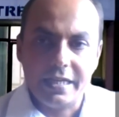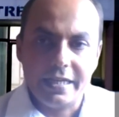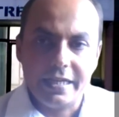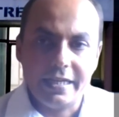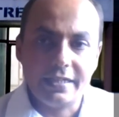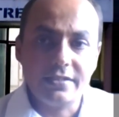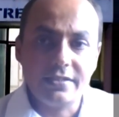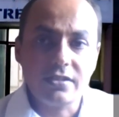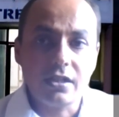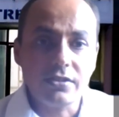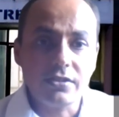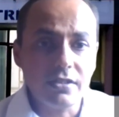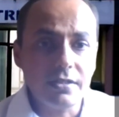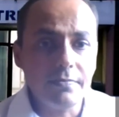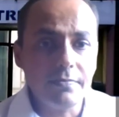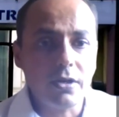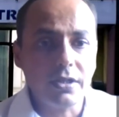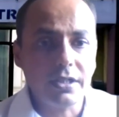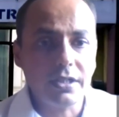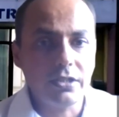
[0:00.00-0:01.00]
It is also
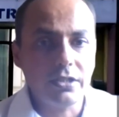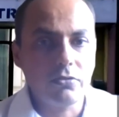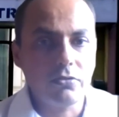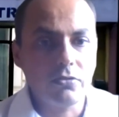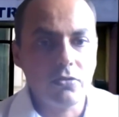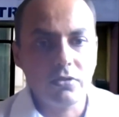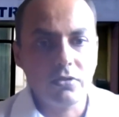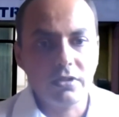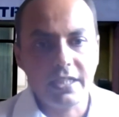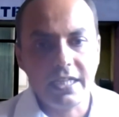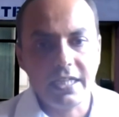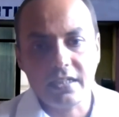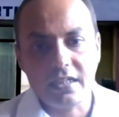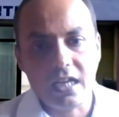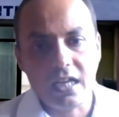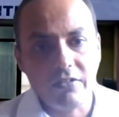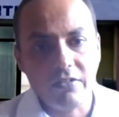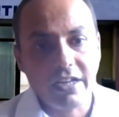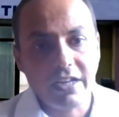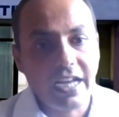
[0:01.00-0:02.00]
important to note that
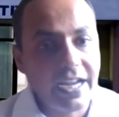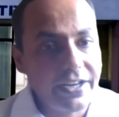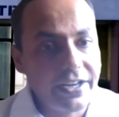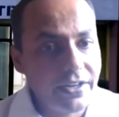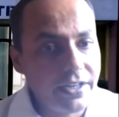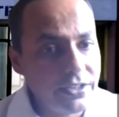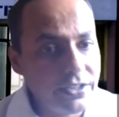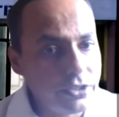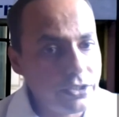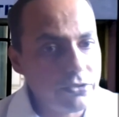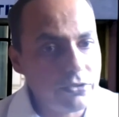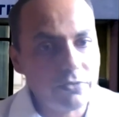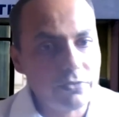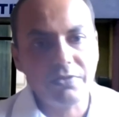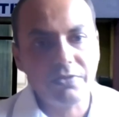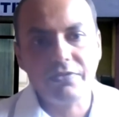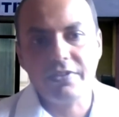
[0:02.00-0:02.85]
our hydration should be